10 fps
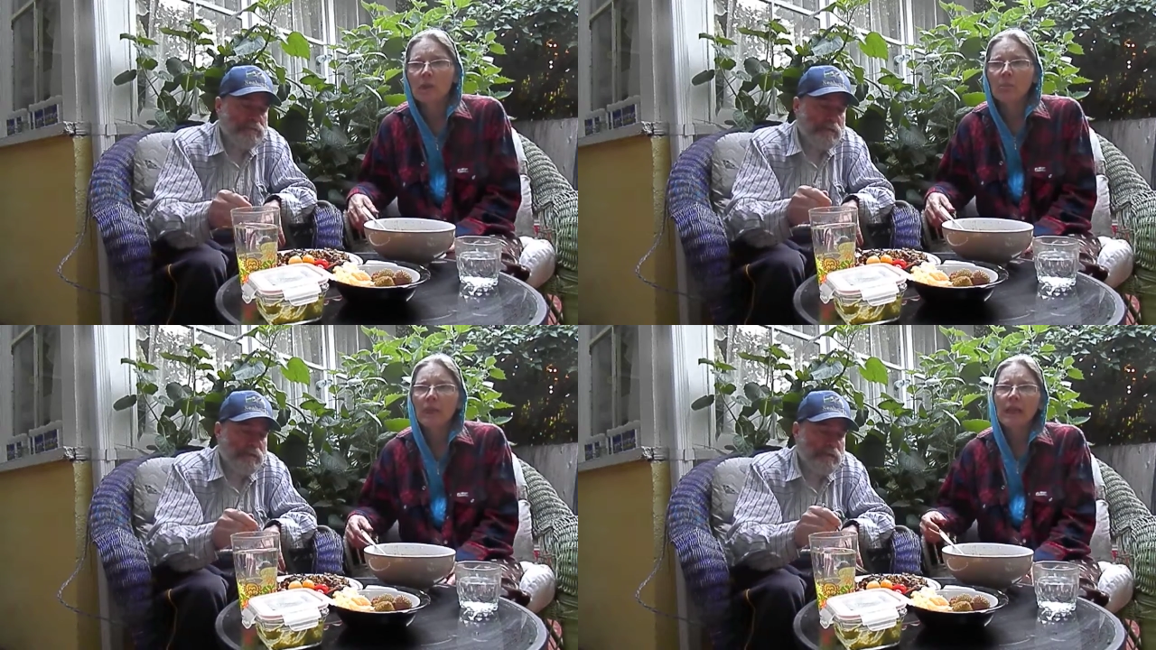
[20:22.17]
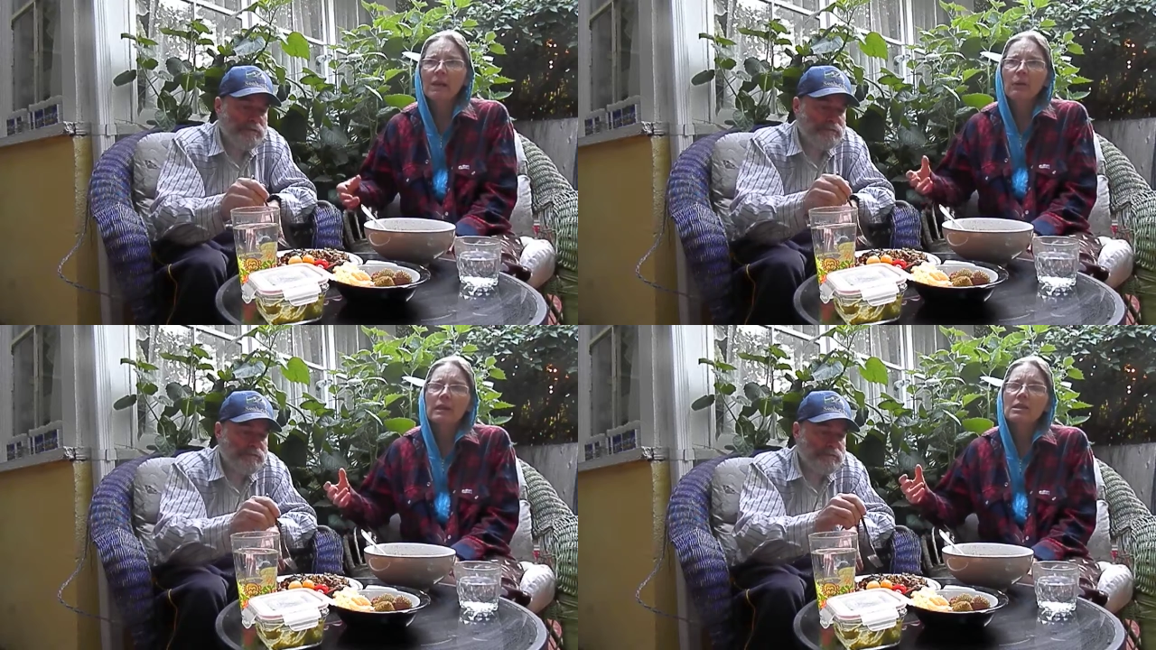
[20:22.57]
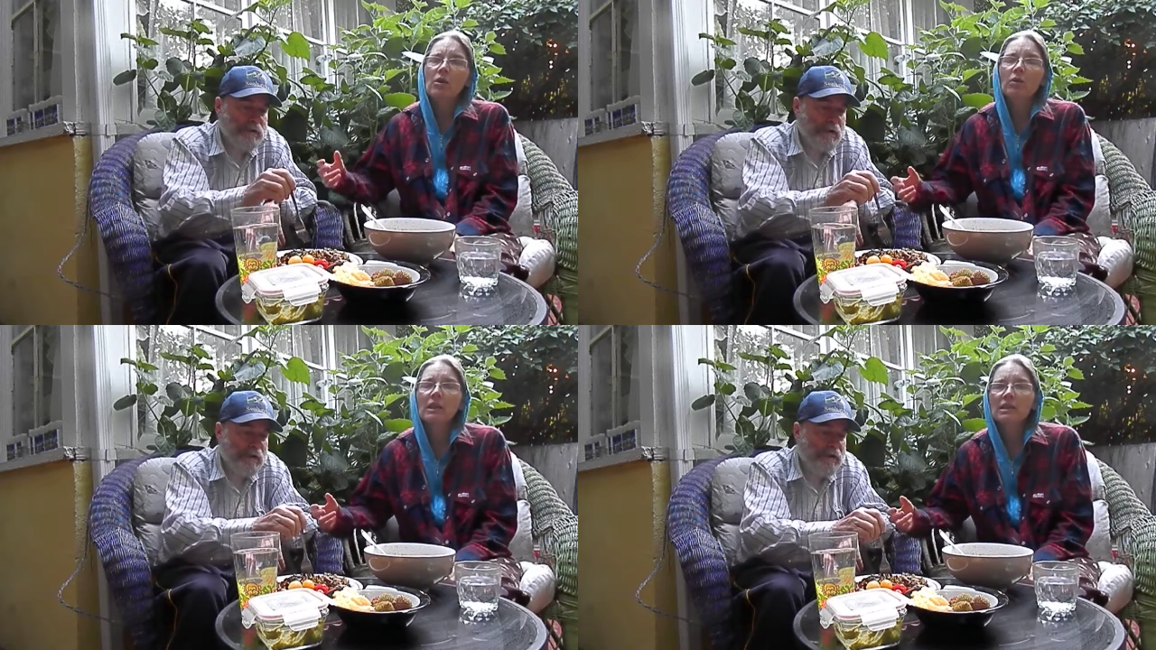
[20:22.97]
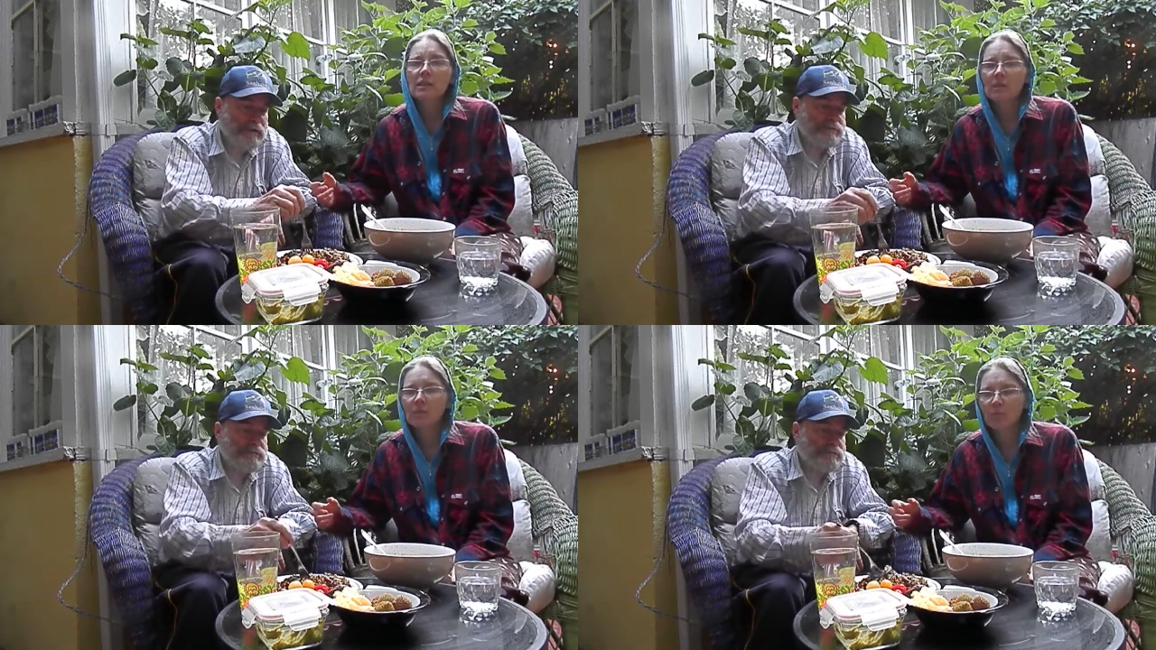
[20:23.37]
Speaker 1: But anyway, so
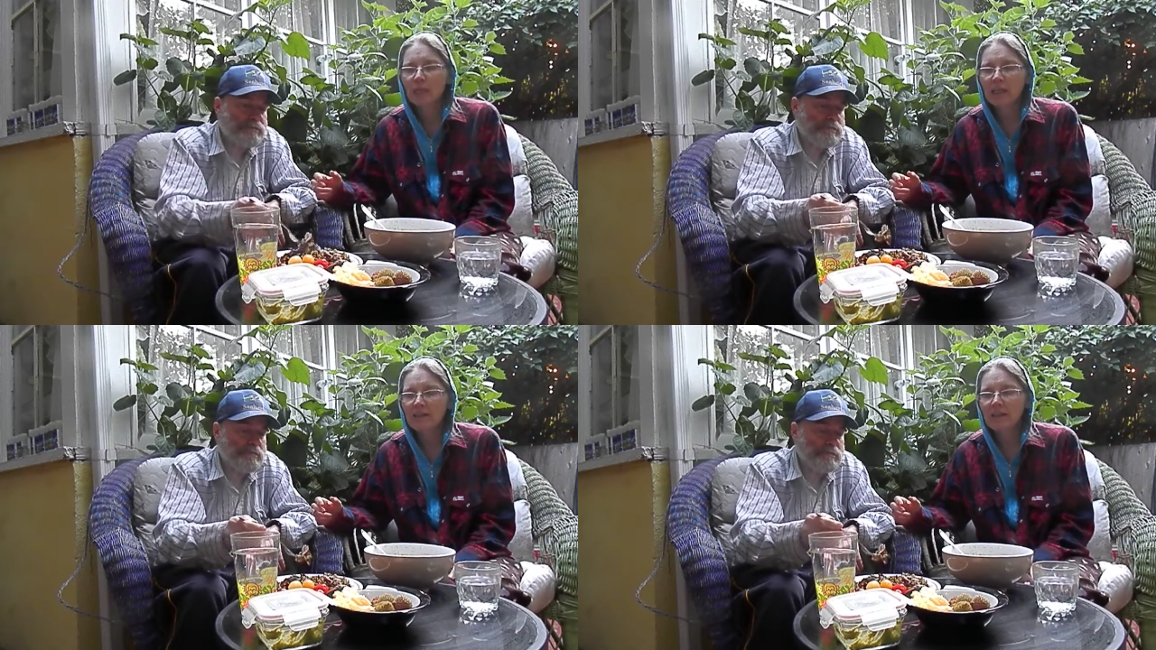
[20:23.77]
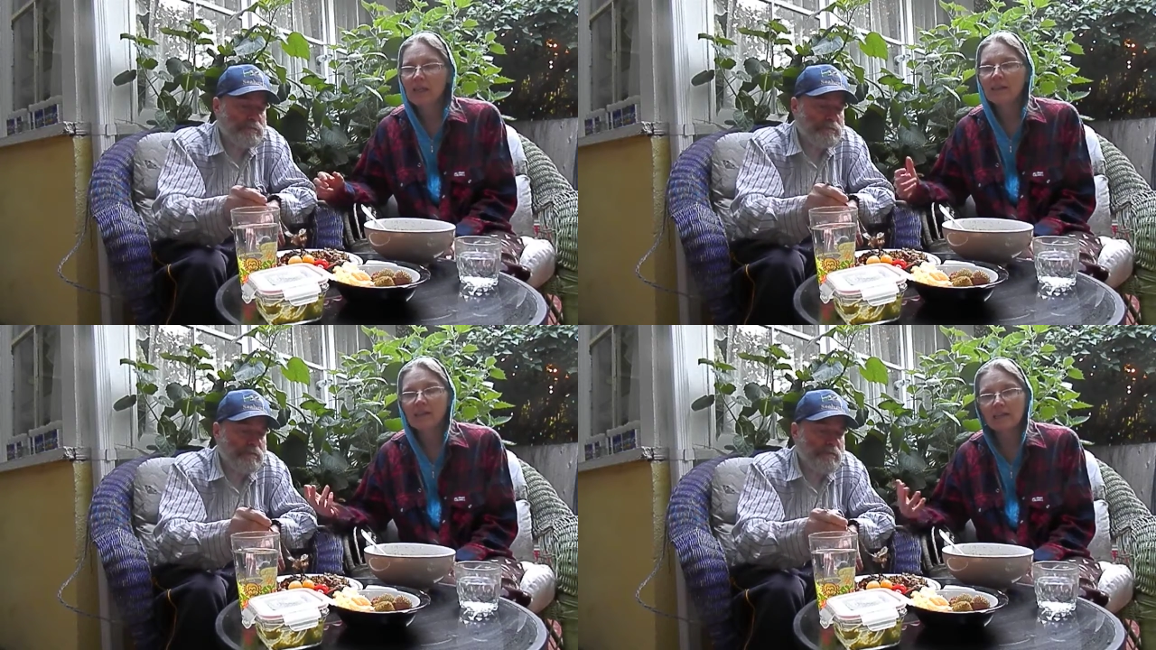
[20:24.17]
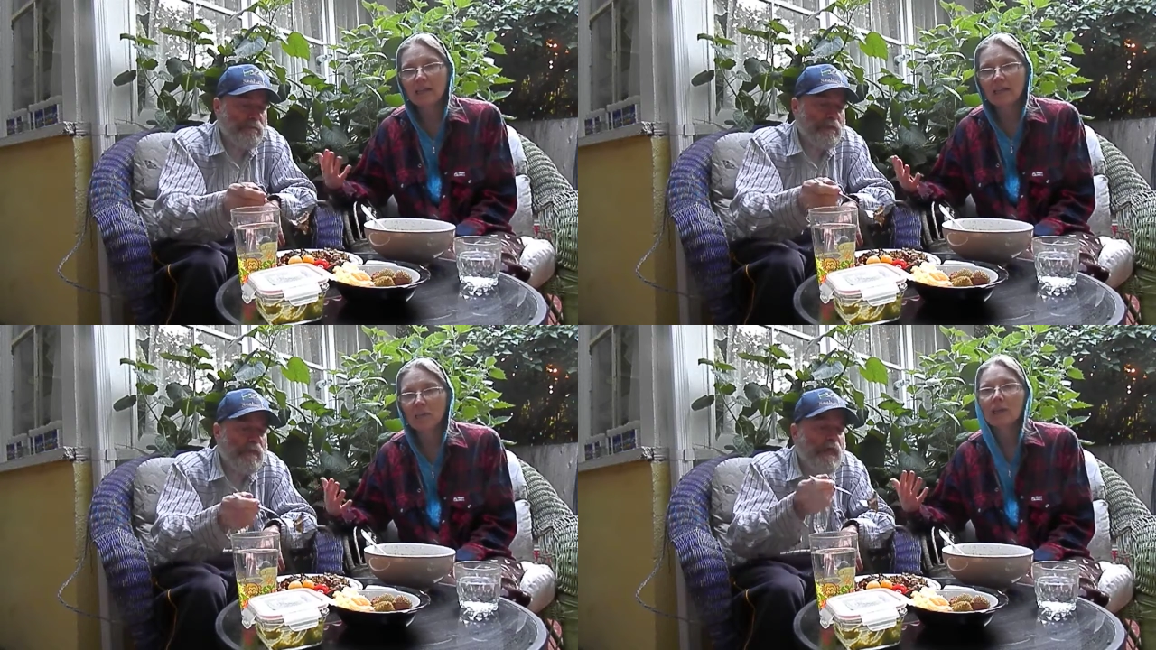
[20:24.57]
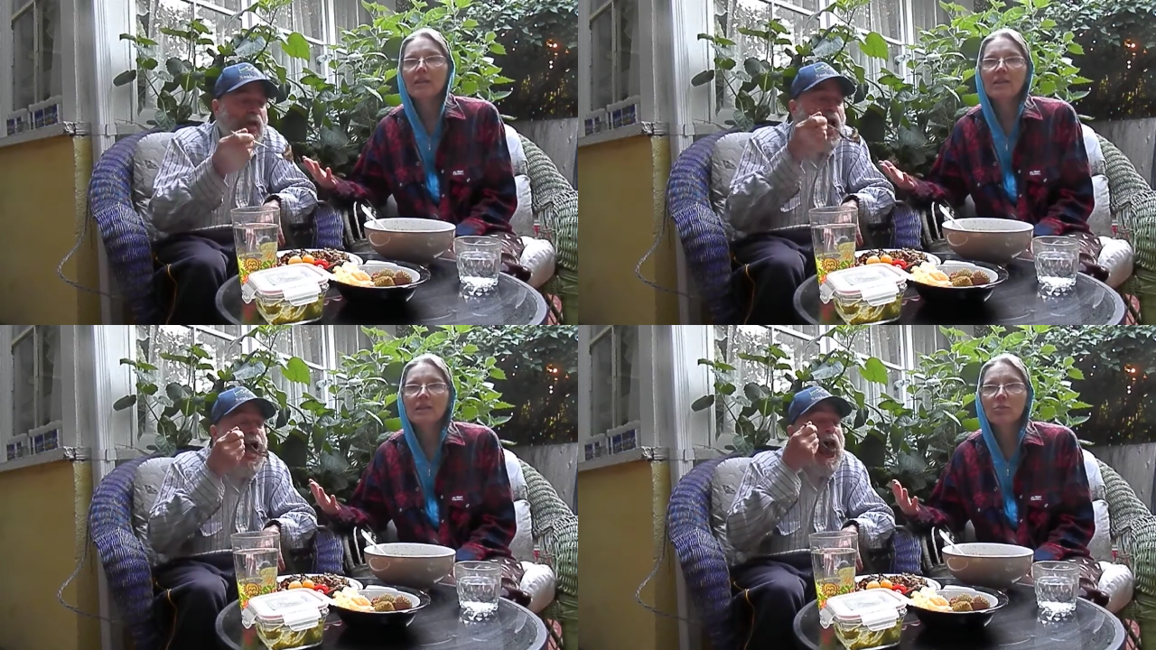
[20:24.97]
he's reading and then he's telling me, and
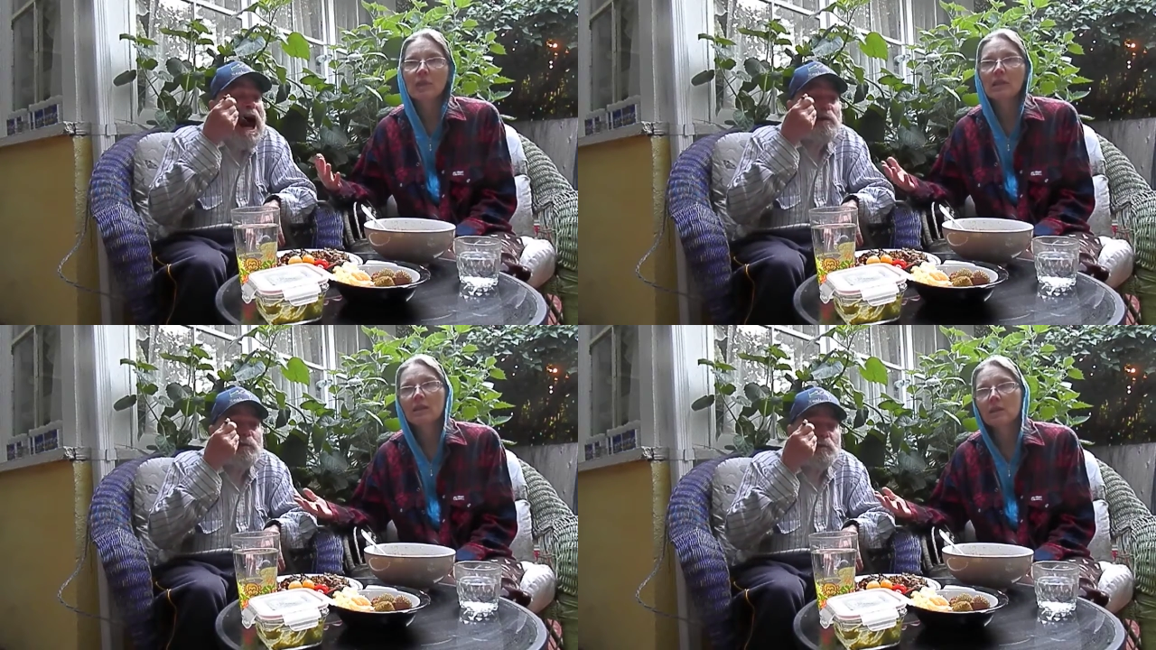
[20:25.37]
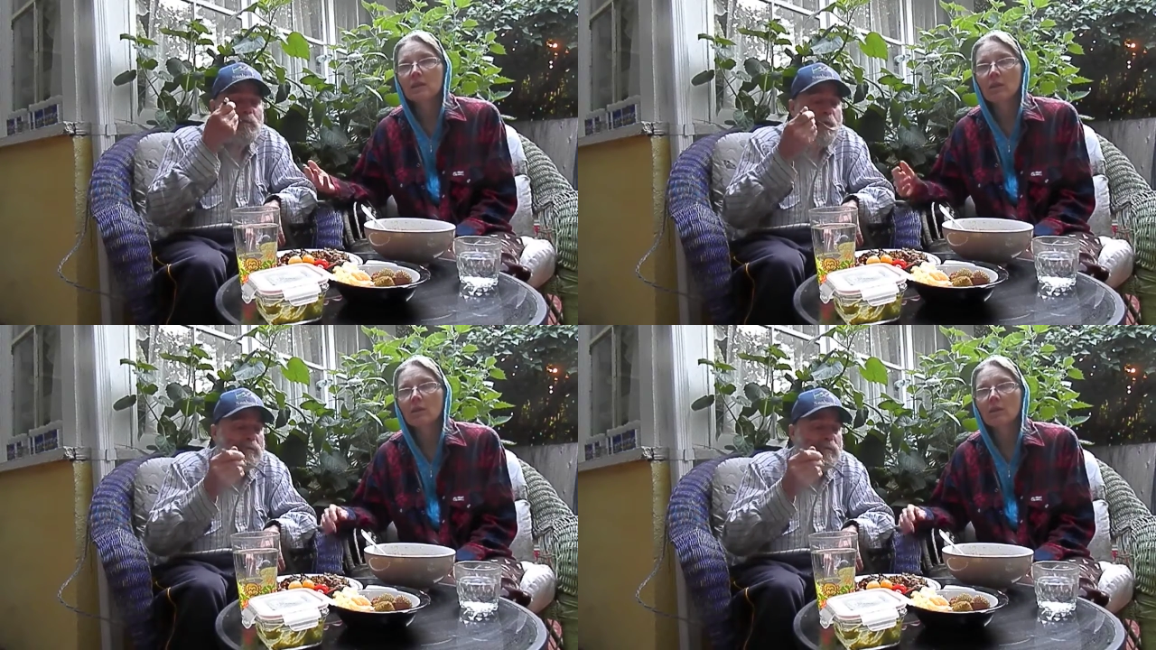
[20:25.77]
then he's reading and then he's so.